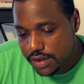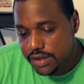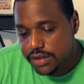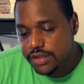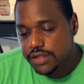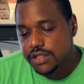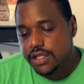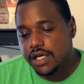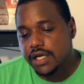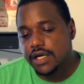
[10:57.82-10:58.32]

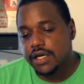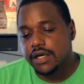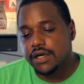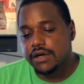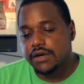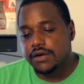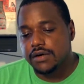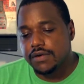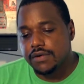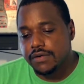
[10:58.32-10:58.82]

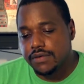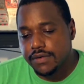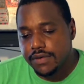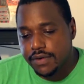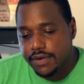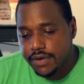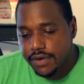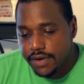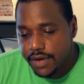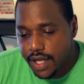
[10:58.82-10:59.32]
So
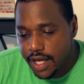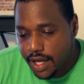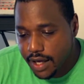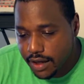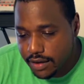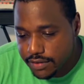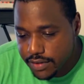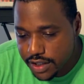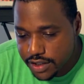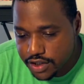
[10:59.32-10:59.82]

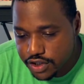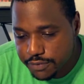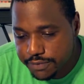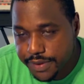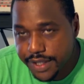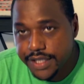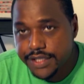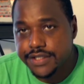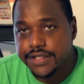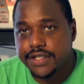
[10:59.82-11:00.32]
now that you
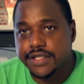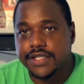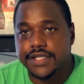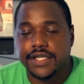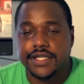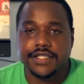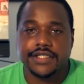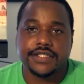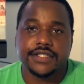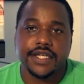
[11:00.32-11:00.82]
basically
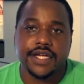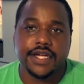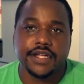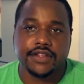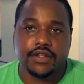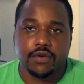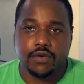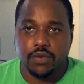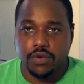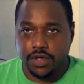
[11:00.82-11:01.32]
understand
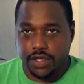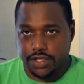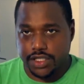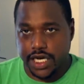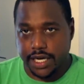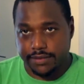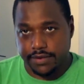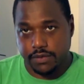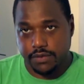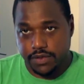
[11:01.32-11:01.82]
the water
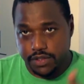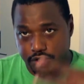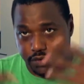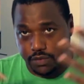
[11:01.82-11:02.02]
chapter, which